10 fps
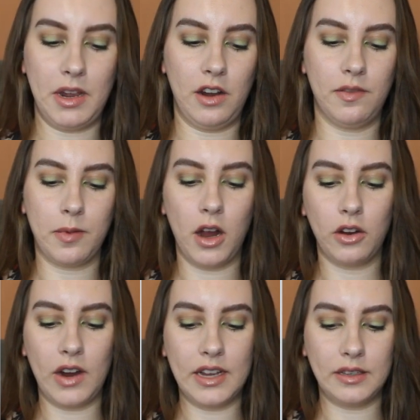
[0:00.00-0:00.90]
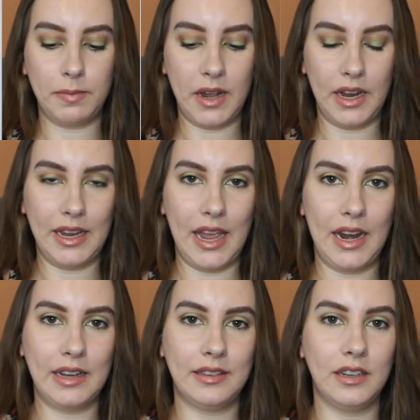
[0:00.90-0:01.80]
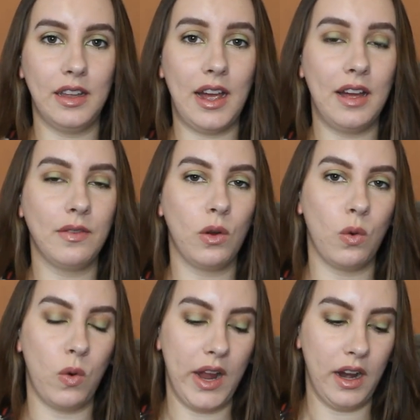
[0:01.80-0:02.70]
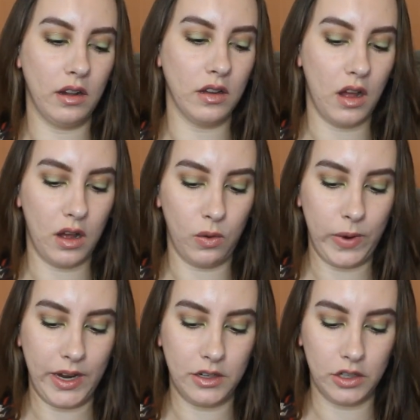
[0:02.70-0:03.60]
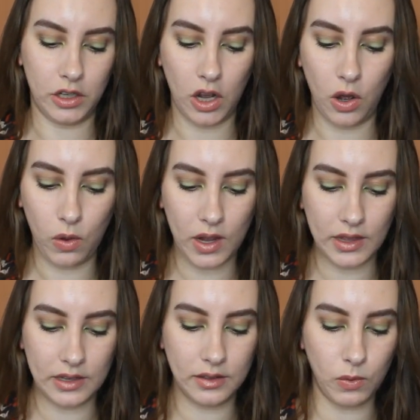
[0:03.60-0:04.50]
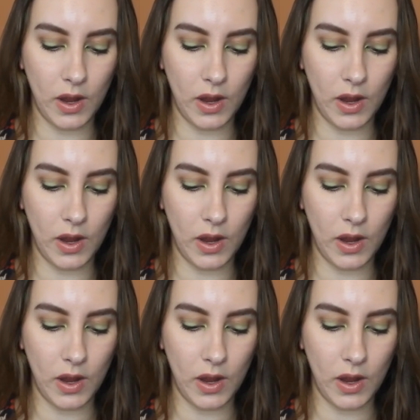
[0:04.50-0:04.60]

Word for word: bit of progress, but again, I still have quite a long way to go on this